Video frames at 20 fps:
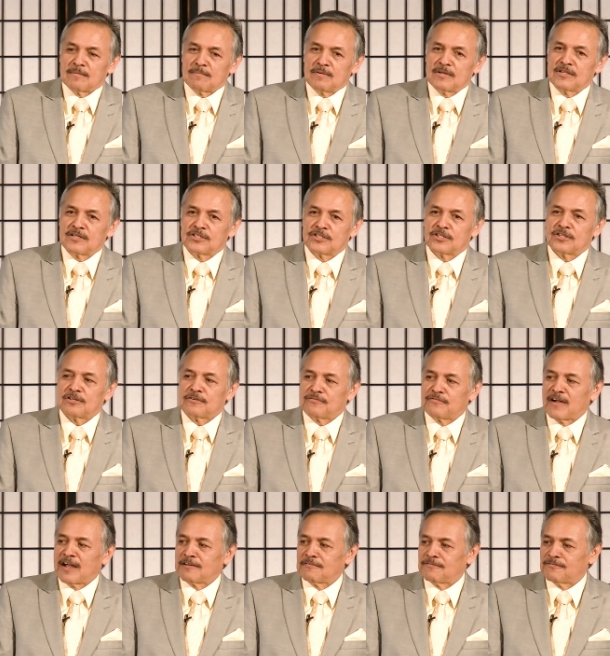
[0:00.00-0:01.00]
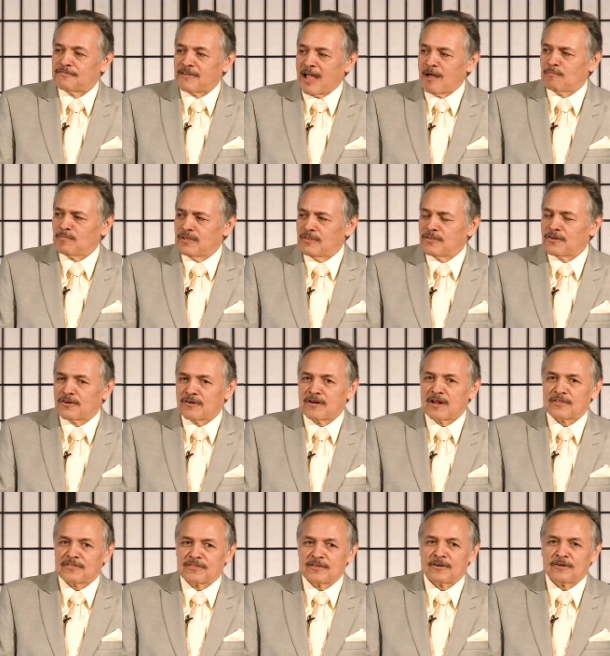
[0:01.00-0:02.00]
because you're going to find family that are
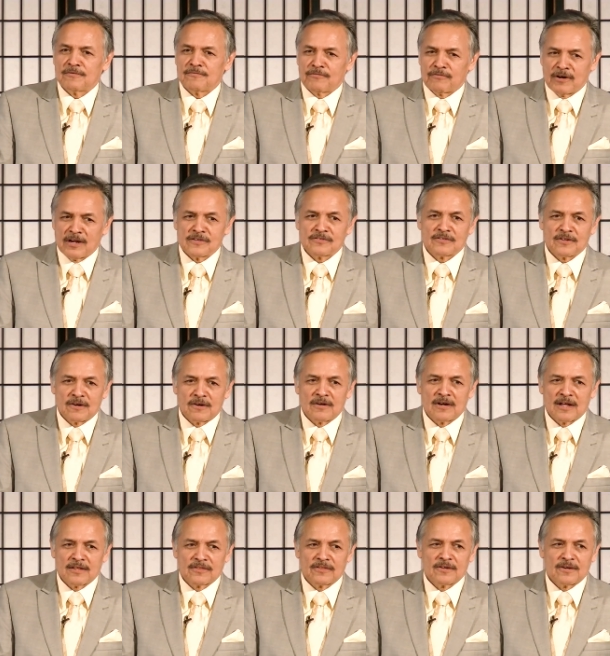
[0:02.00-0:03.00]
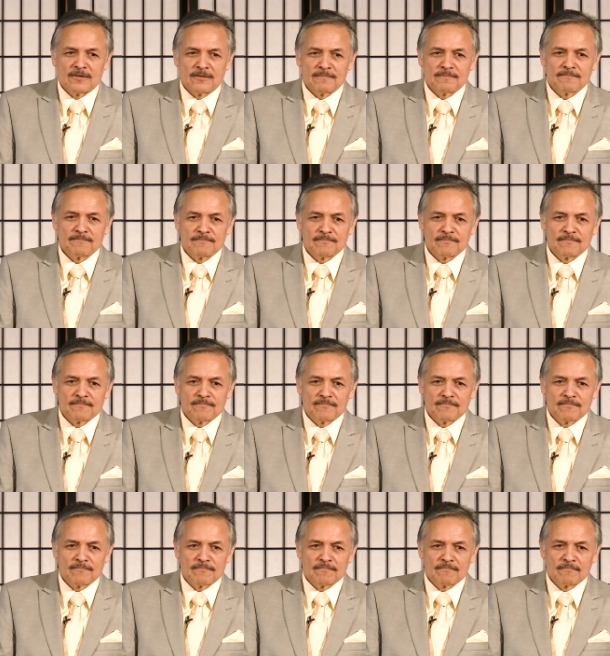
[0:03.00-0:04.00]
not there and friends that are not there.
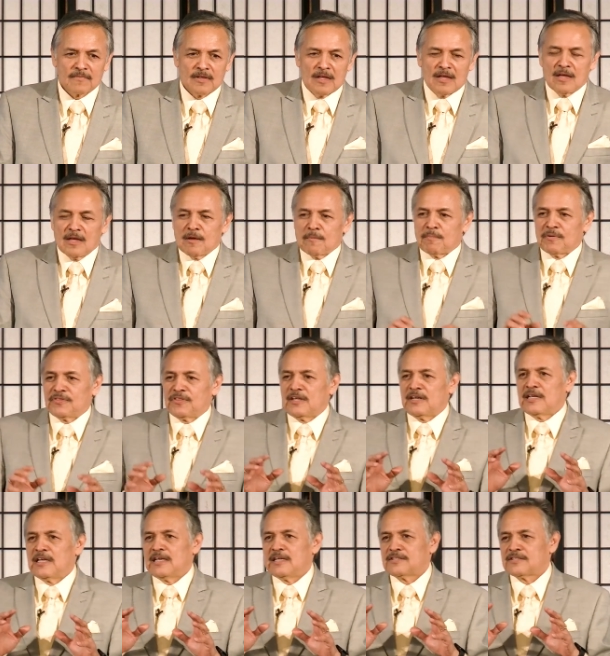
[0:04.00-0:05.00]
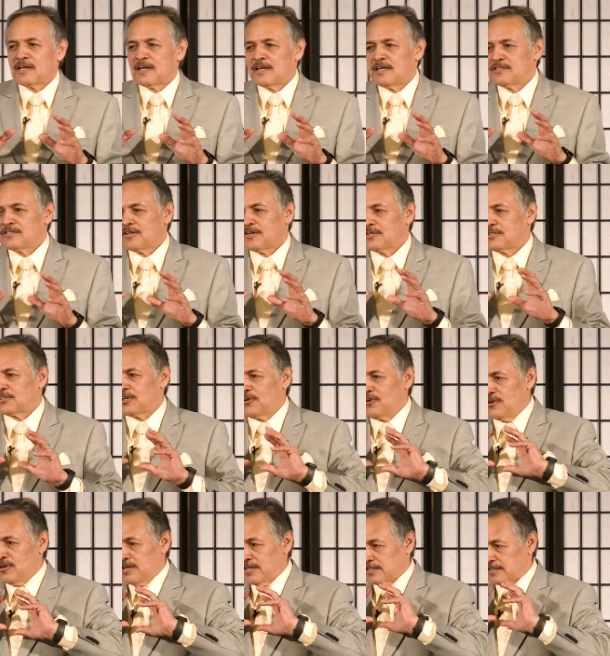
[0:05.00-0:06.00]
But then he said he's going to
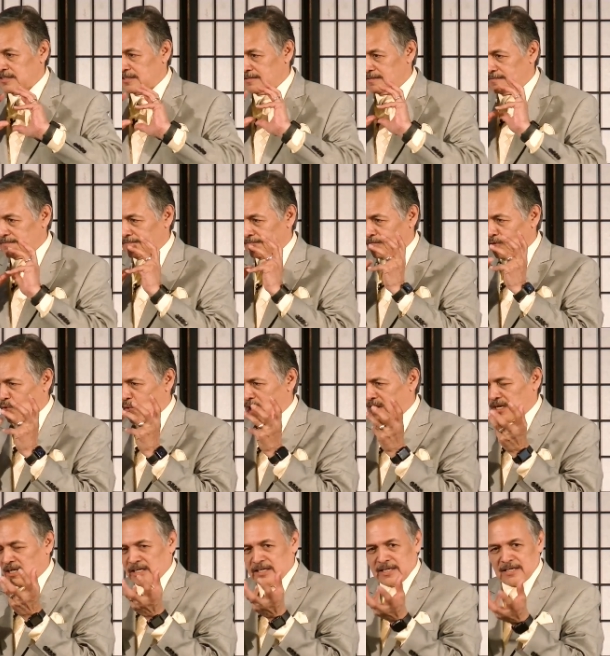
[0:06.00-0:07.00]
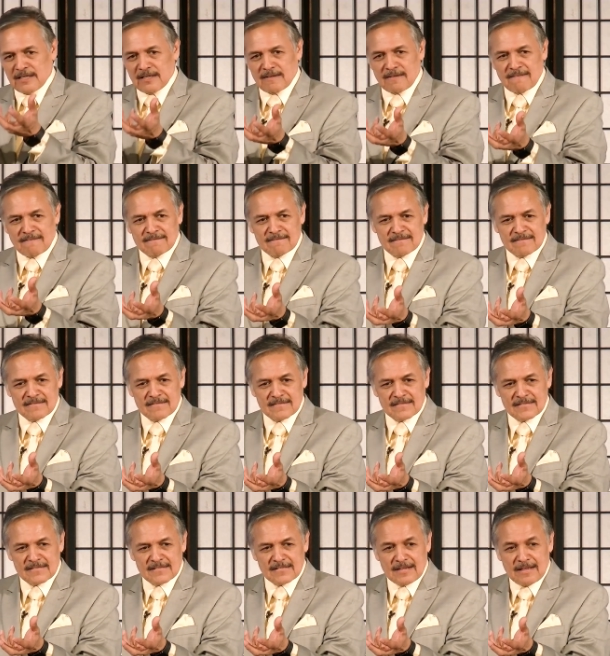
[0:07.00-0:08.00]
turn it quickly.
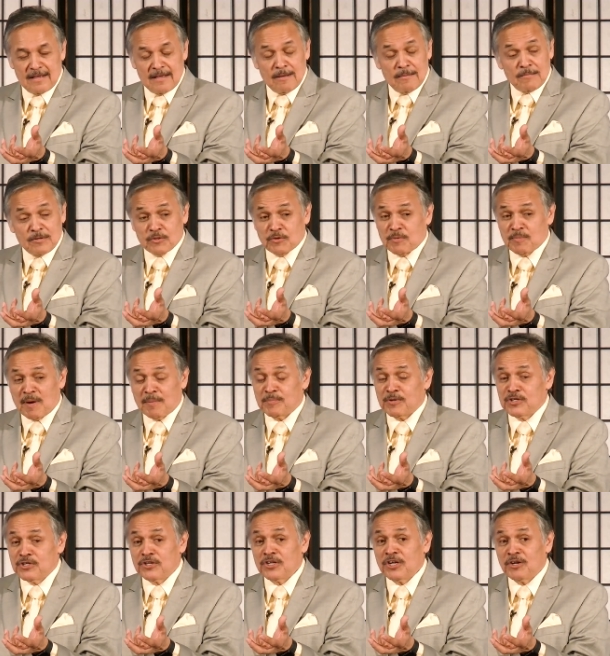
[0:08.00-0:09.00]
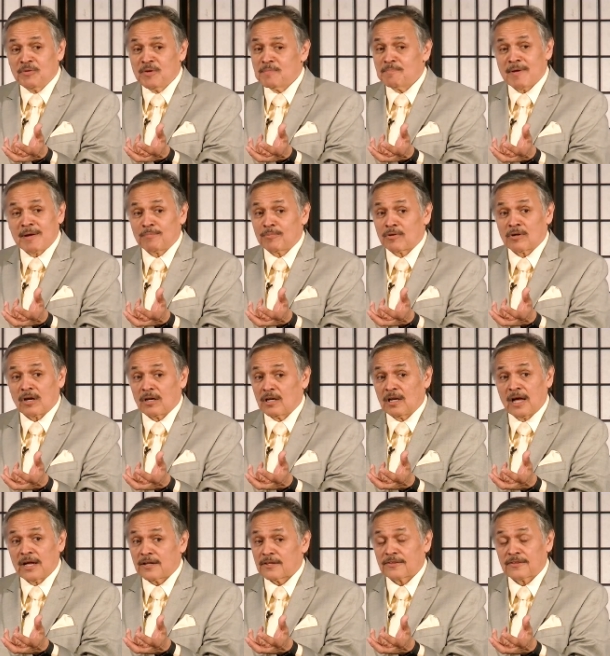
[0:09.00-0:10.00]
Because remember, you're going to remember a
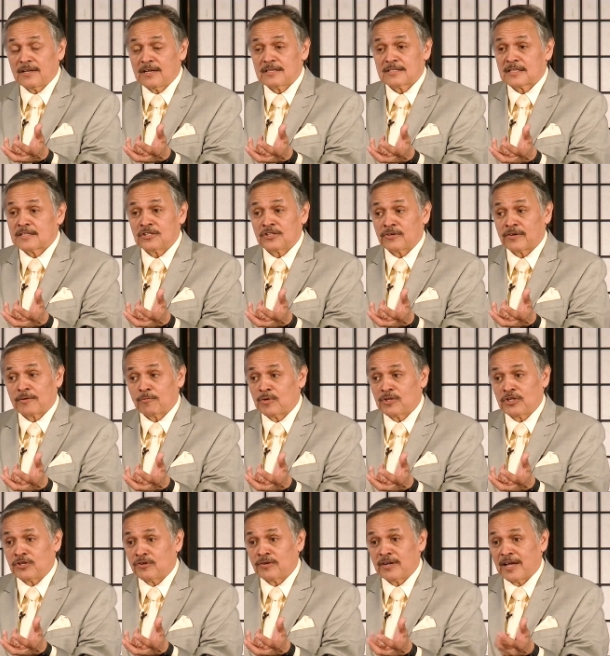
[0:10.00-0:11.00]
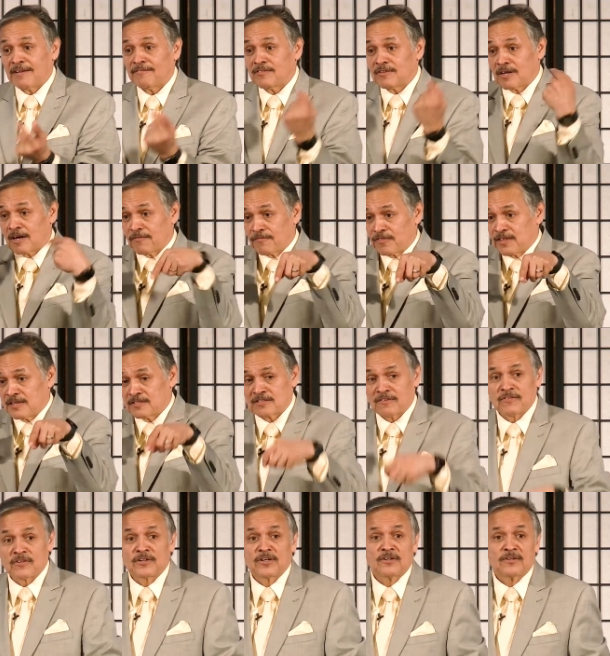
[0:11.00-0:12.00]
lot of things when you're in heaven of things
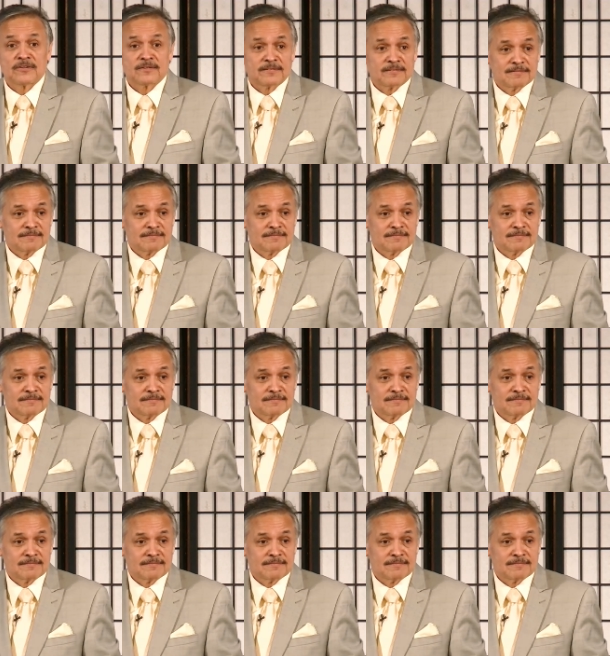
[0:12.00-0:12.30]
of the earth.